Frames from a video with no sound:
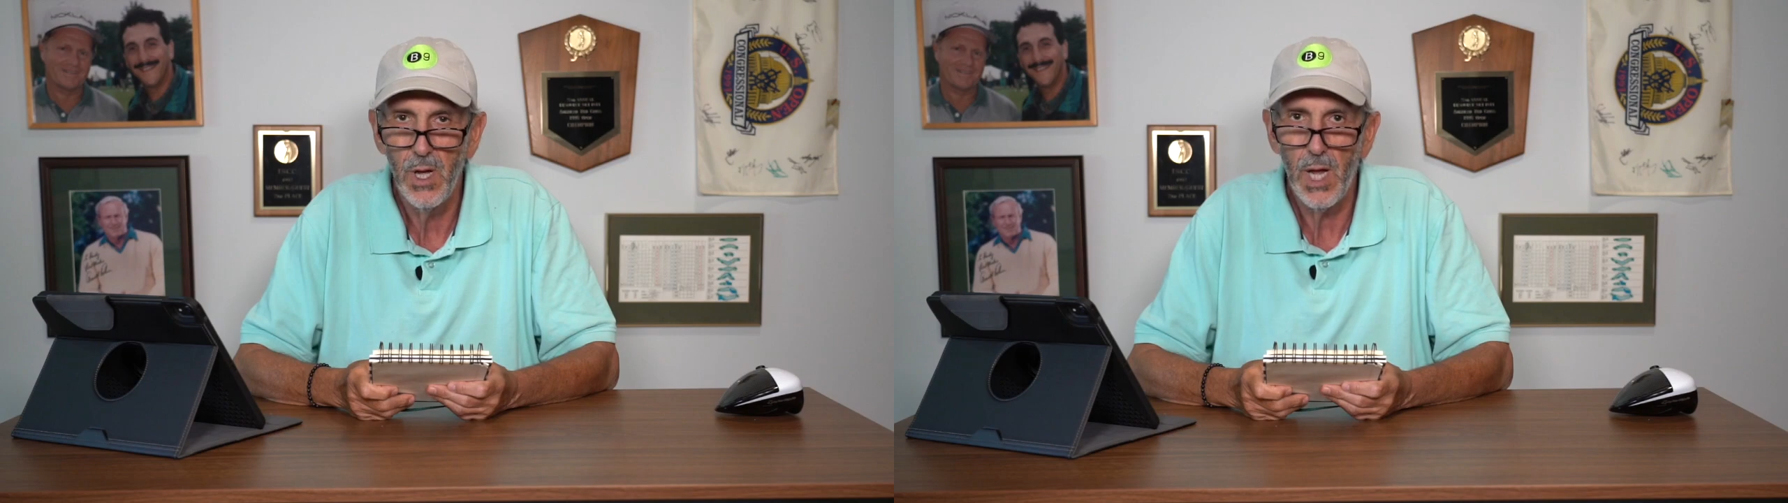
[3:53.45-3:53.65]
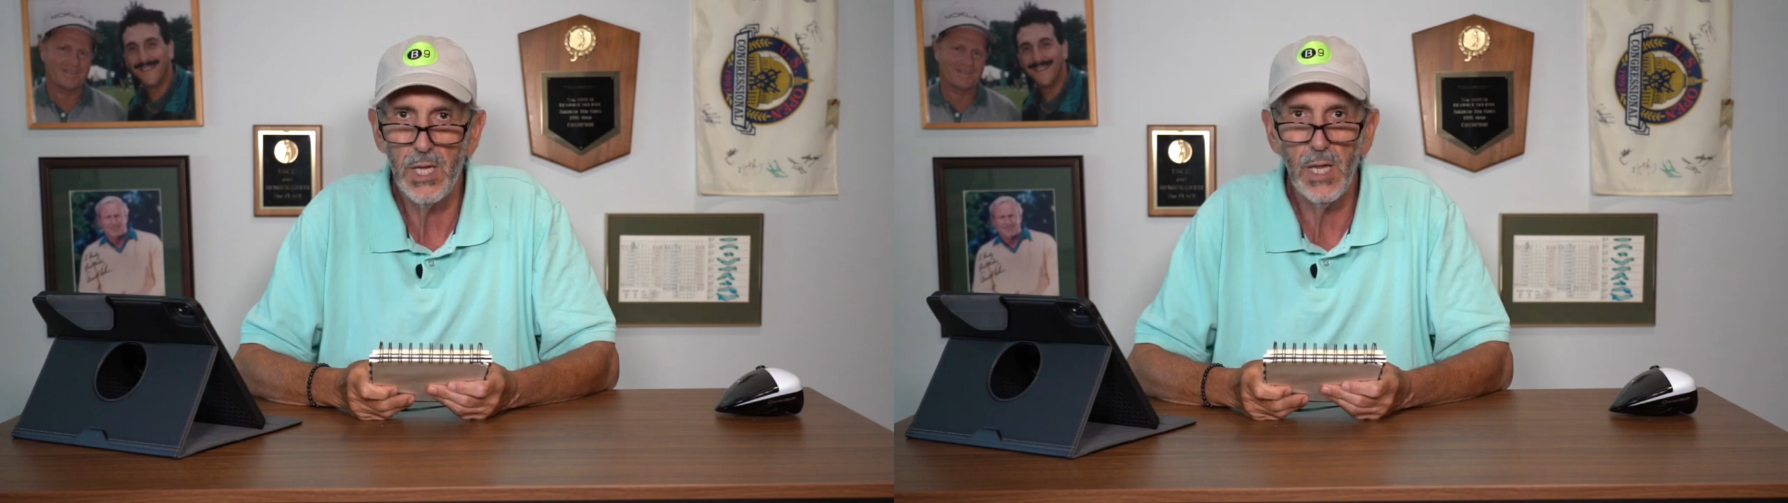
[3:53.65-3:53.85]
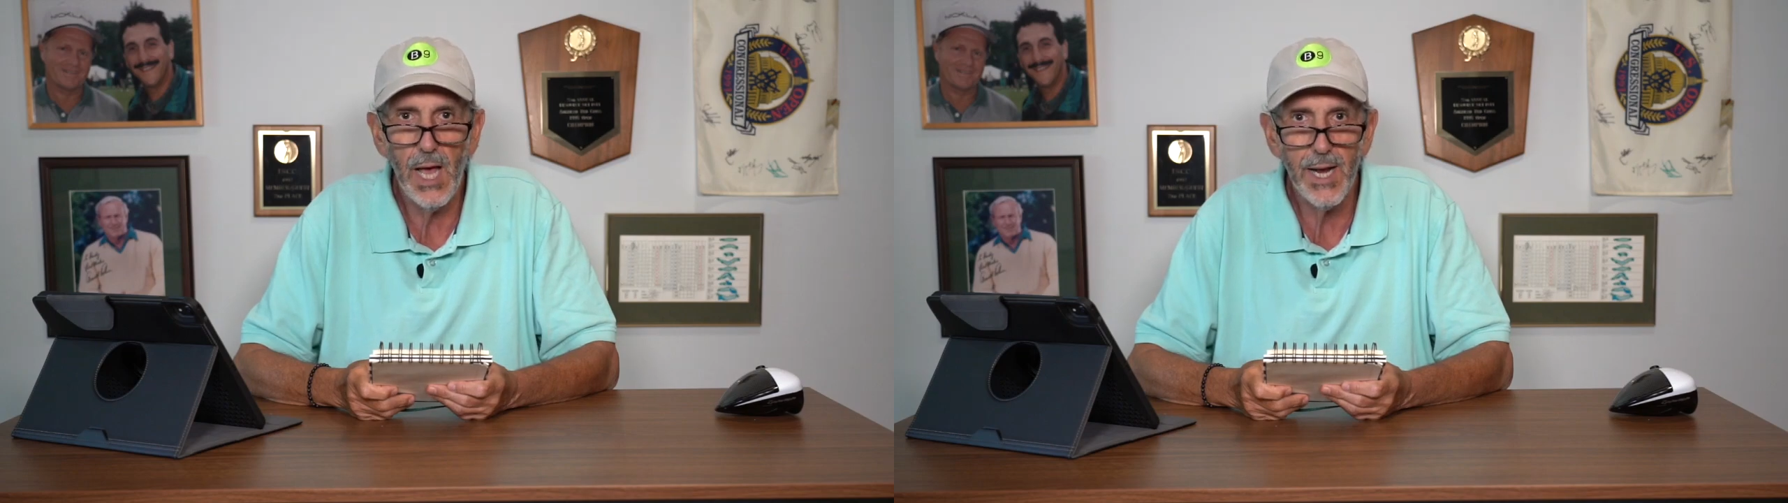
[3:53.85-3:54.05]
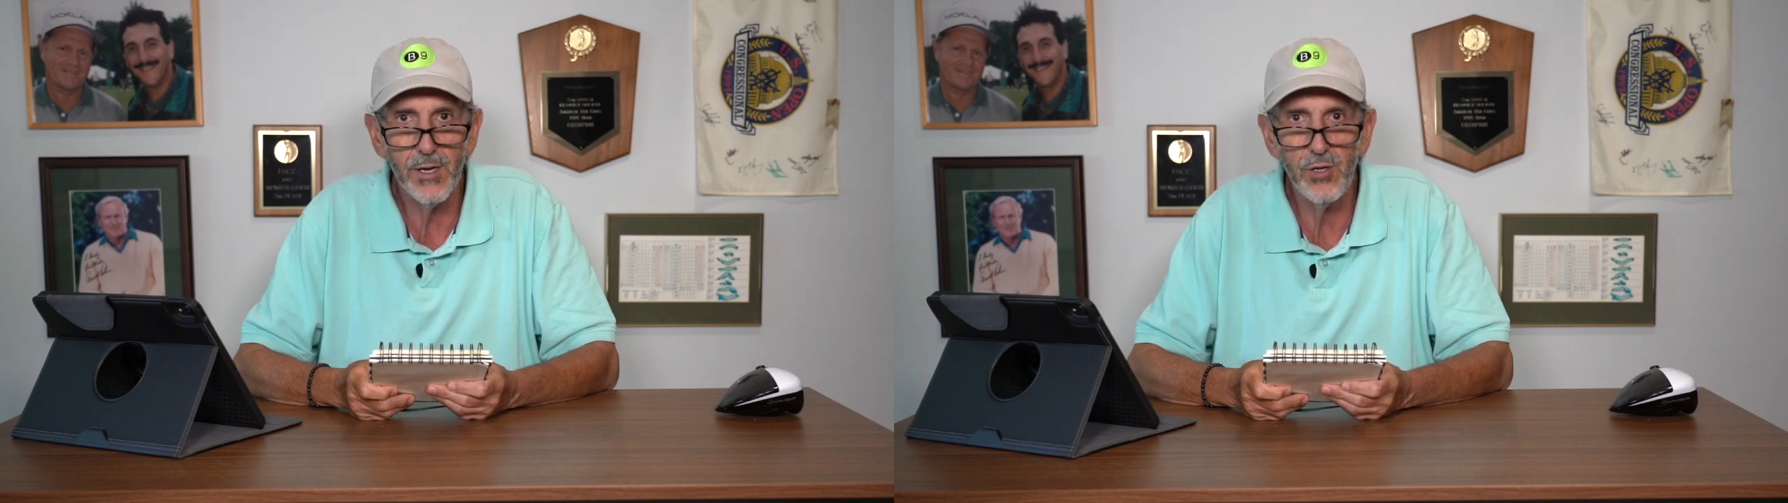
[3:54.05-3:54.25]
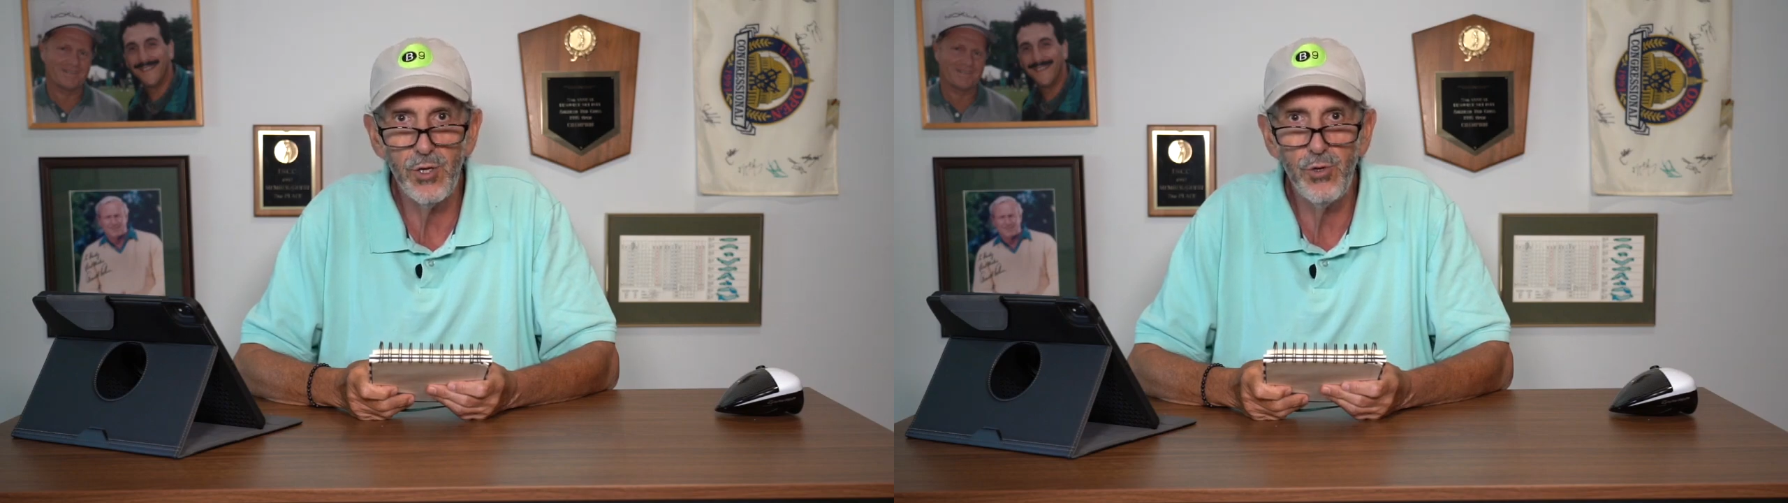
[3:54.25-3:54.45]
A lot
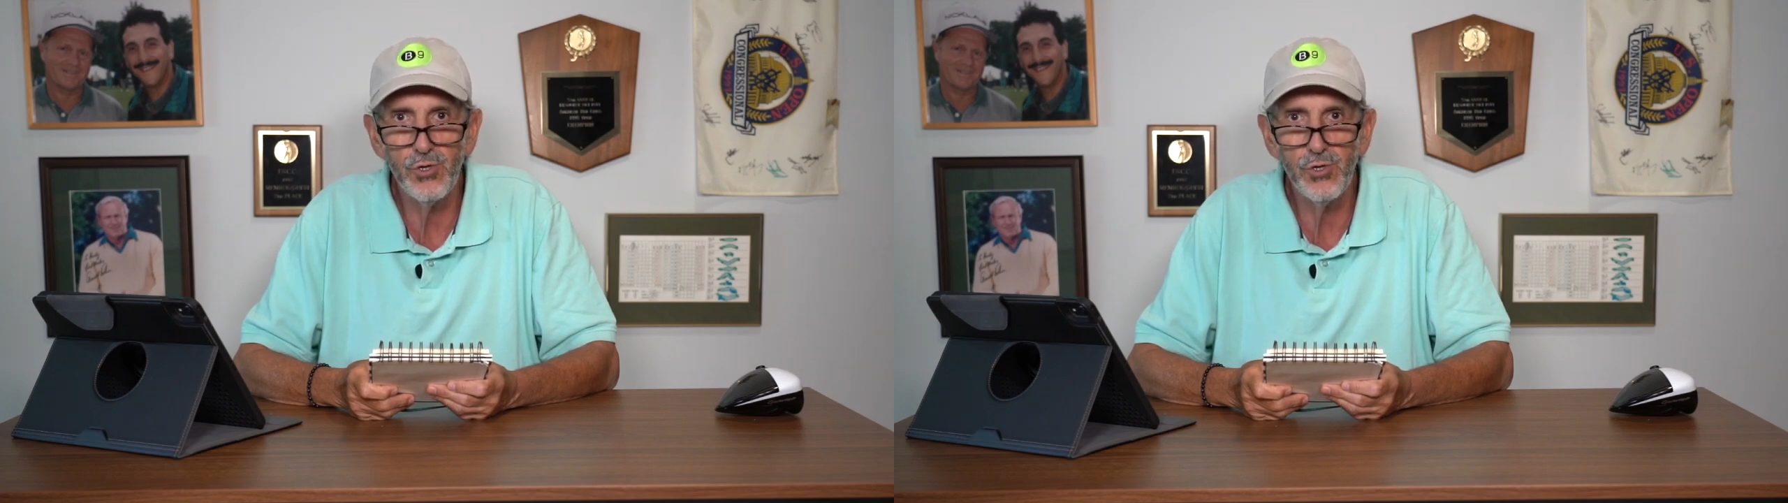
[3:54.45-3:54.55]
of the new